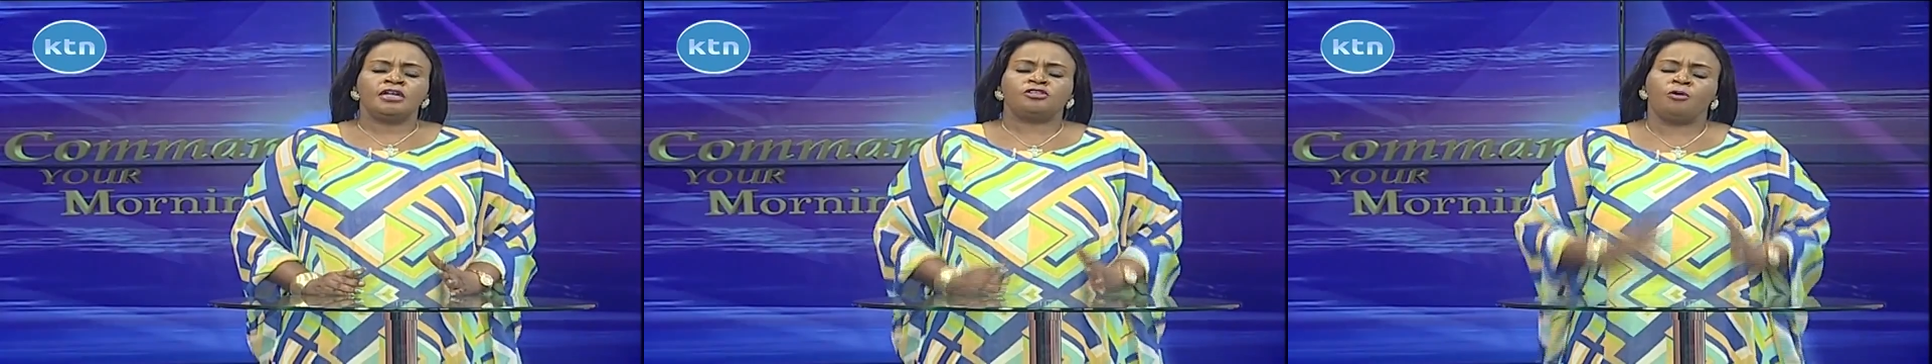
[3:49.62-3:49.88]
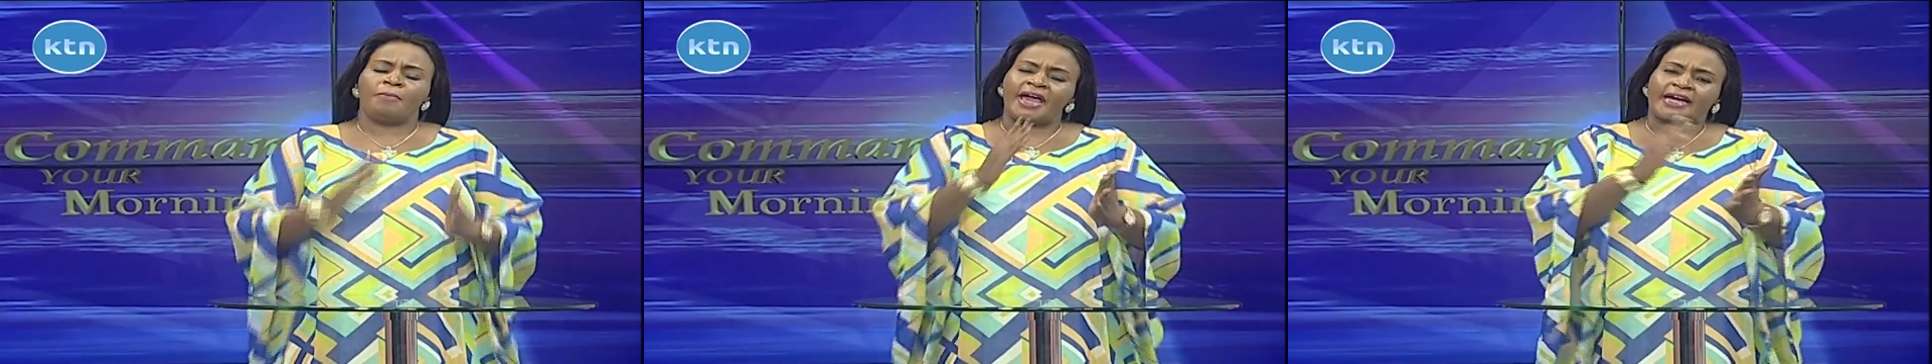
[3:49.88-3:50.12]

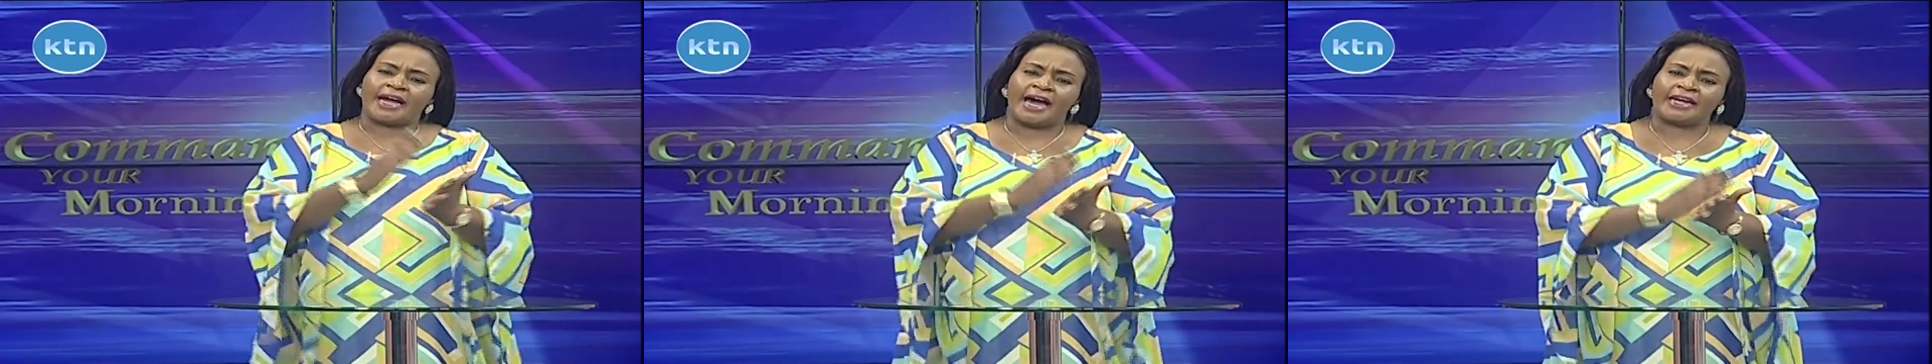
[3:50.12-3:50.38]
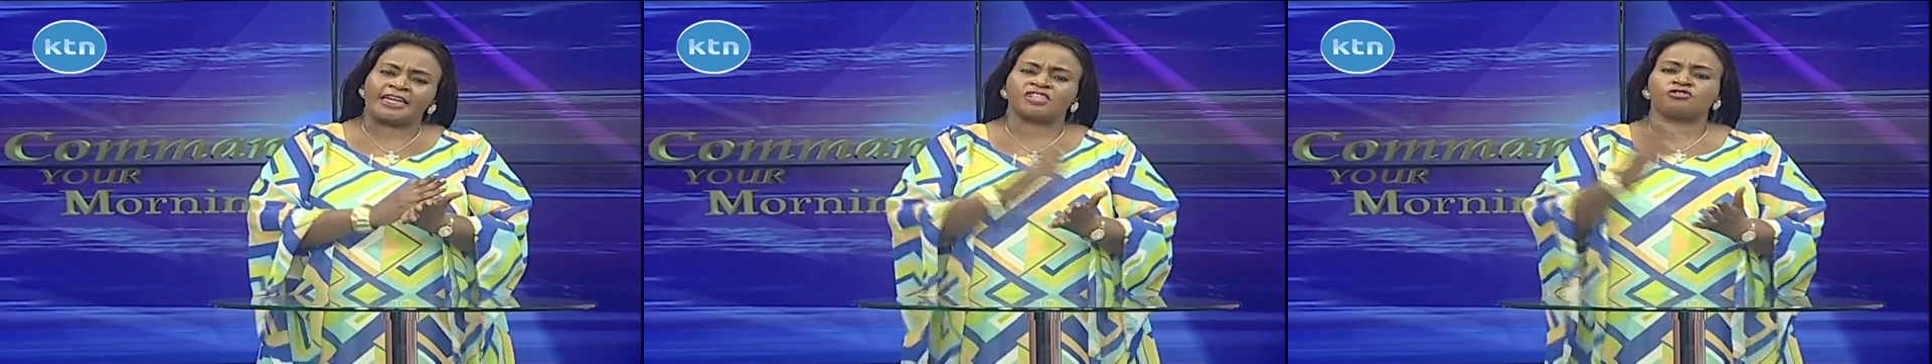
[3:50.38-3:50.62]
You may
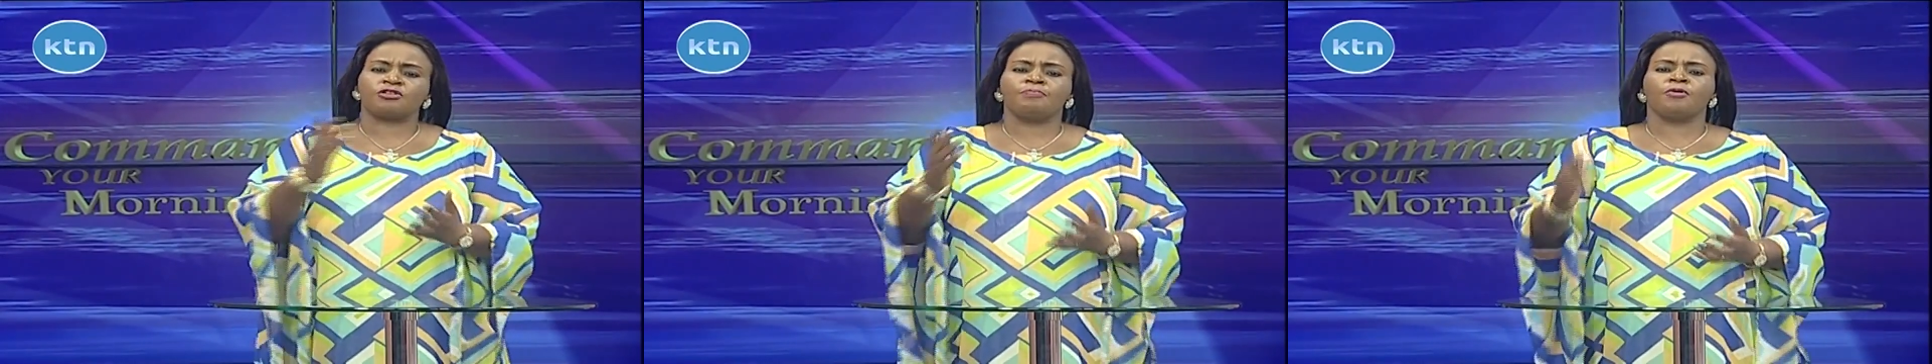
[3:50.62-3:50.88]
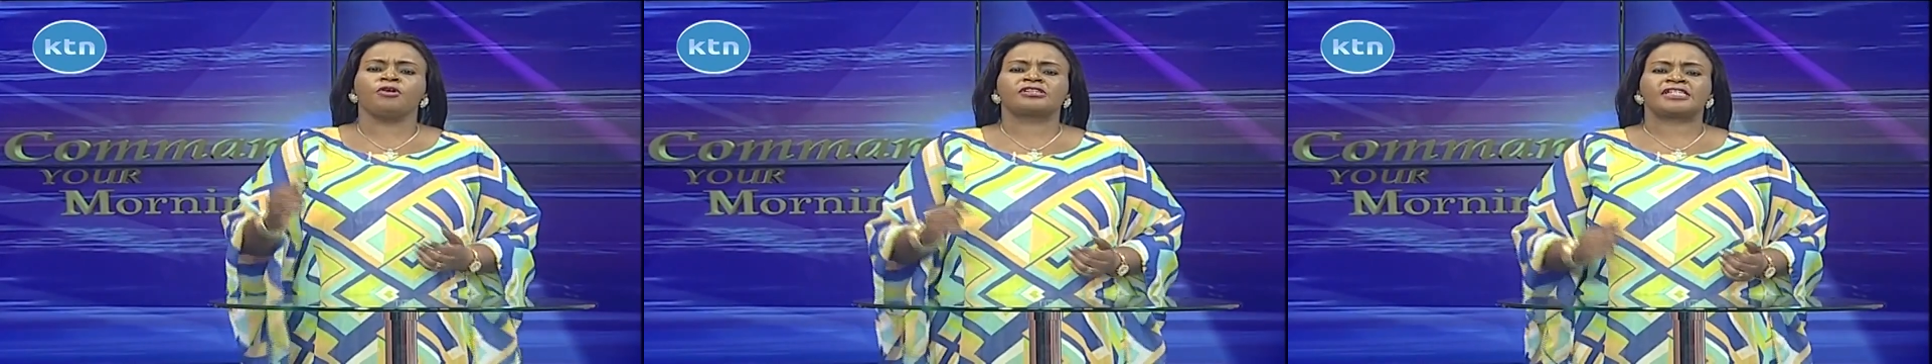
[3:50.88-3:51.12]
carry history
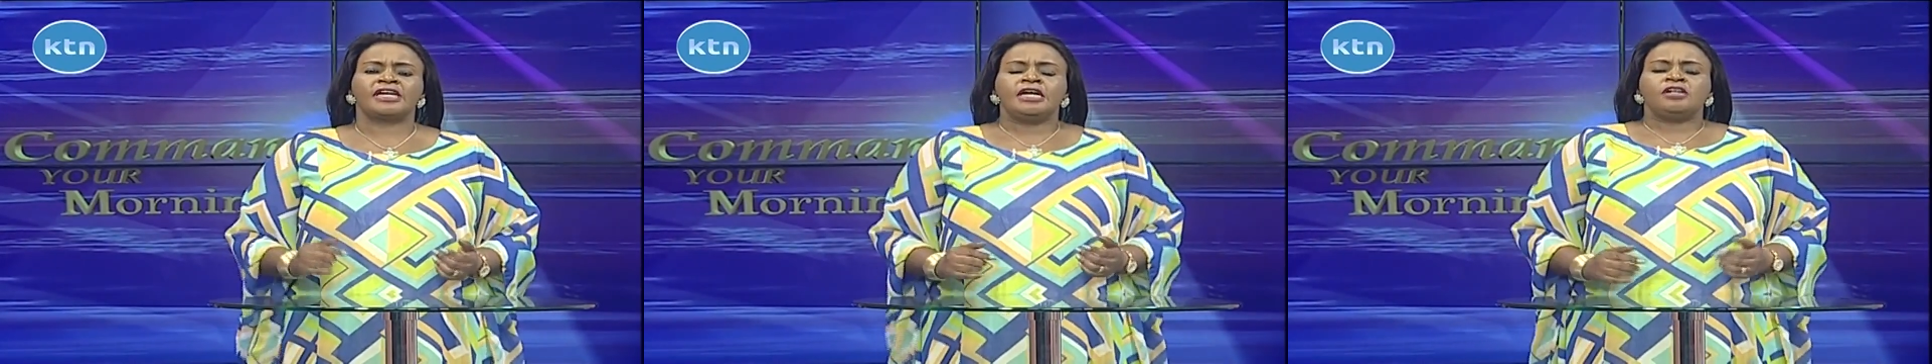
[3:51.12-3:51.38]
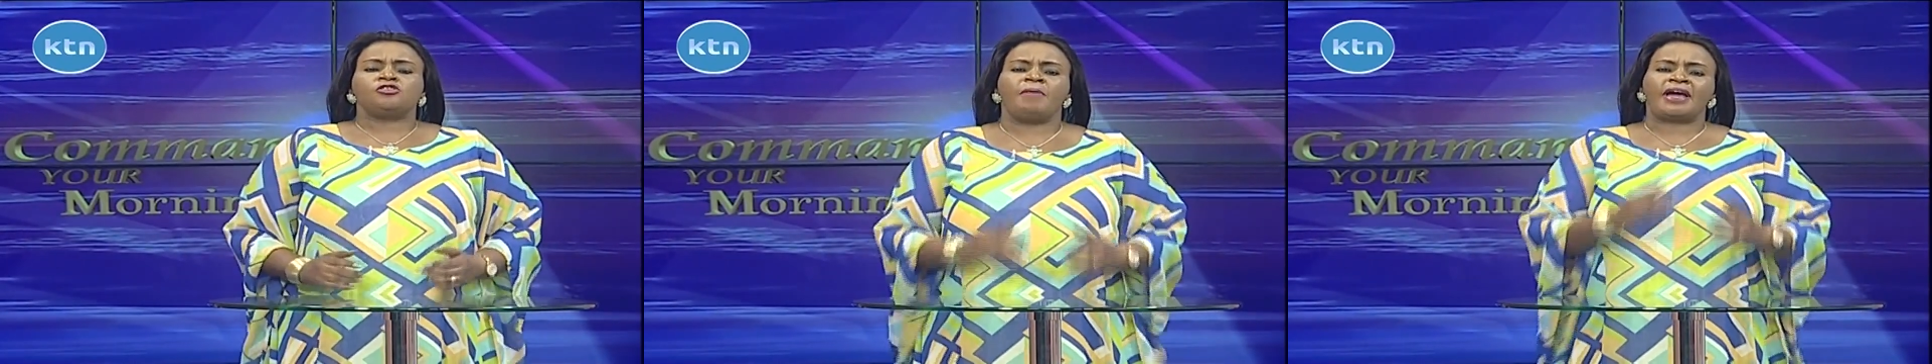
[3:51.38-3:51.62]
books,
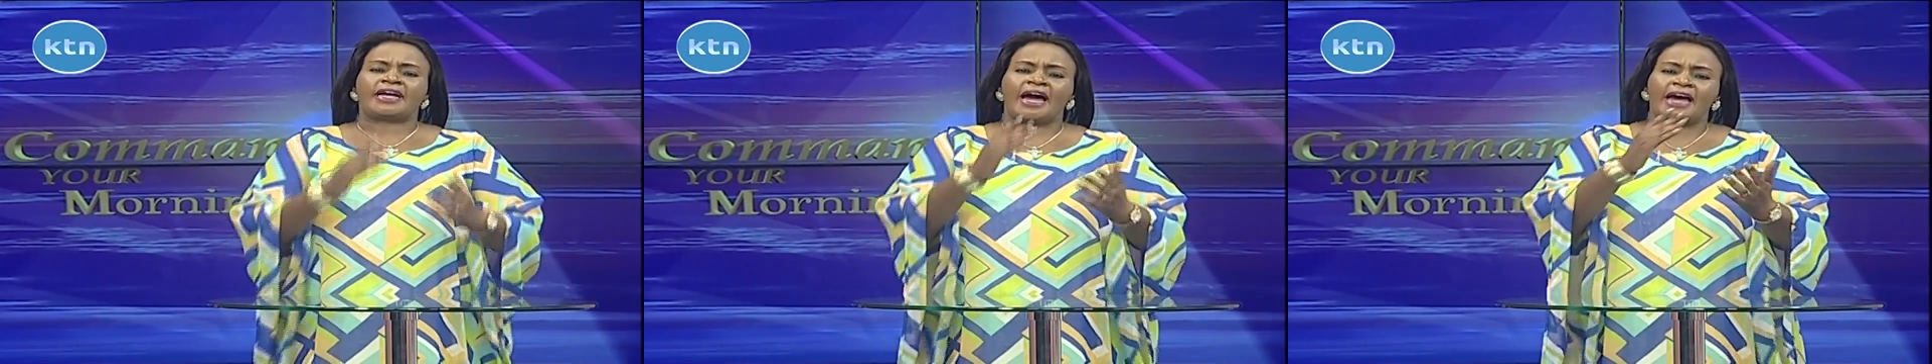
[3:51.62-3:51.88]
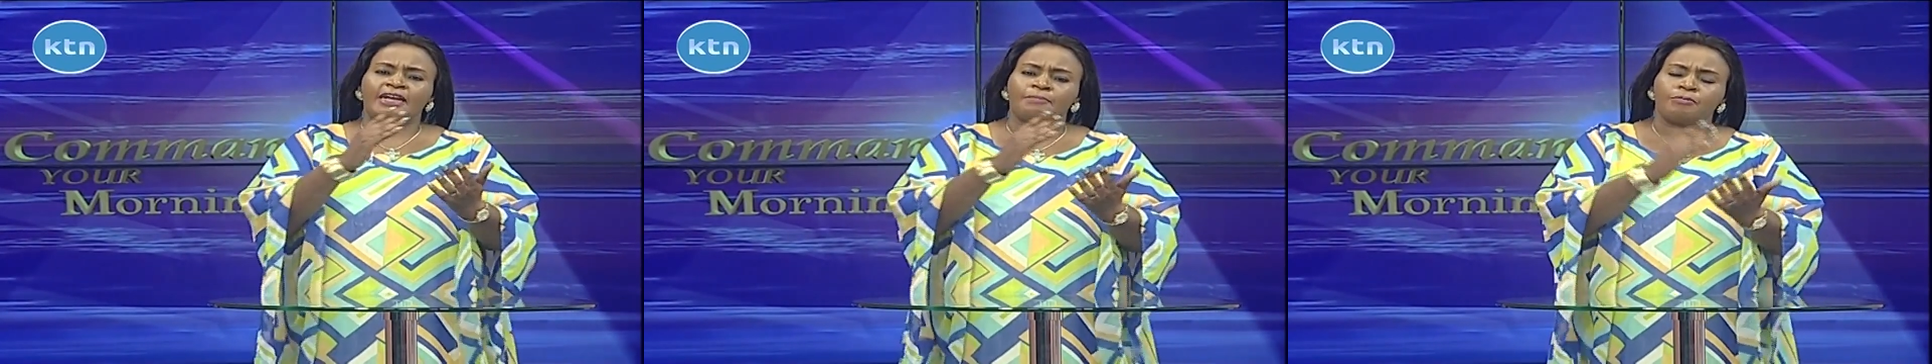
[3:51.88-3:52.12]
you may
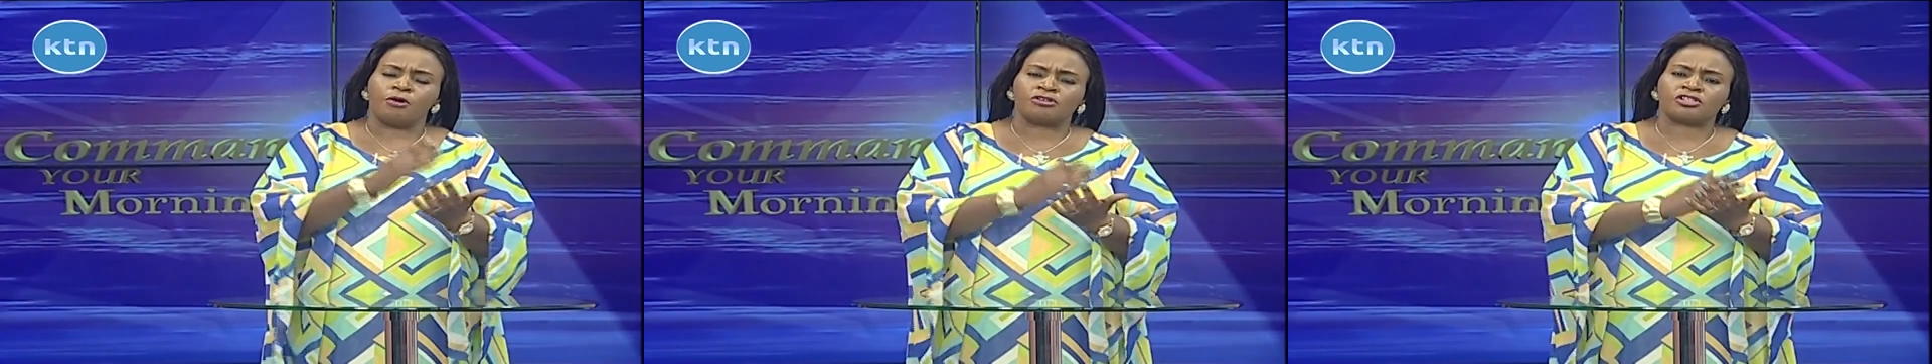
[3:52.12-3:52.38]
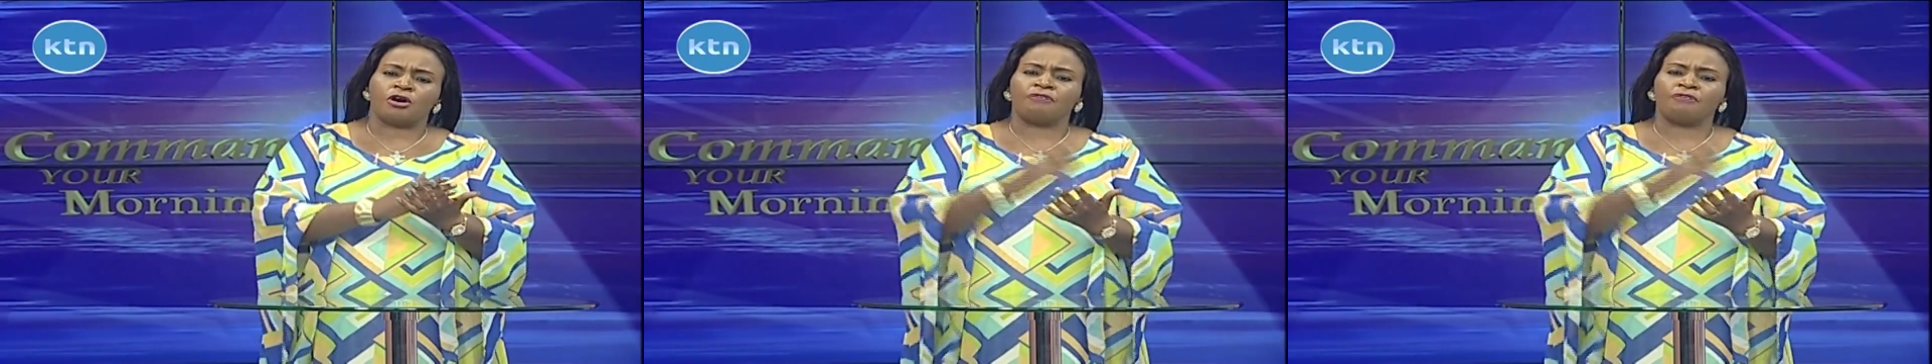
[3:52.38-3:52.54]
carry books